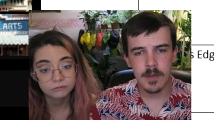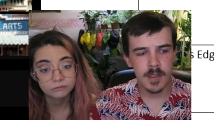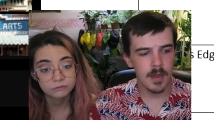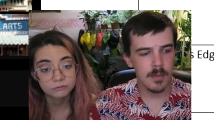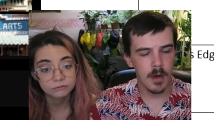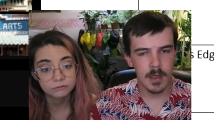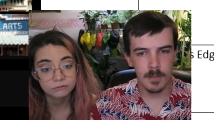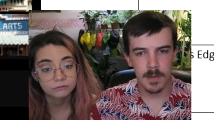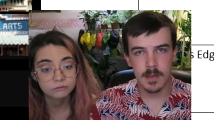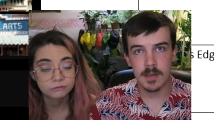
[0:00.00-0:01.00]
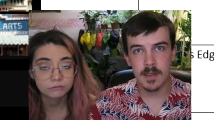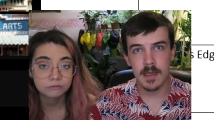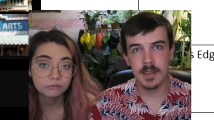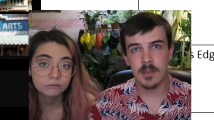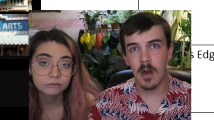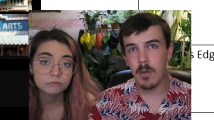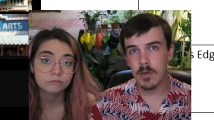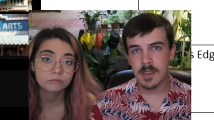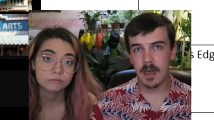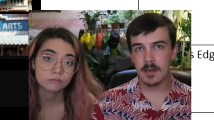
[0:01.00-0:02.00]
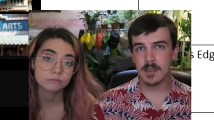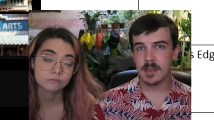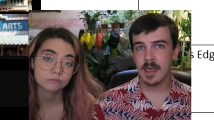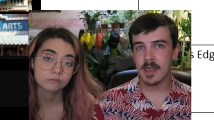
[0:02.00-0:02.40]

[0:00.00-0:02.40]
Speaker 1: reason the marketplace is in S. Star Wars Galaxy's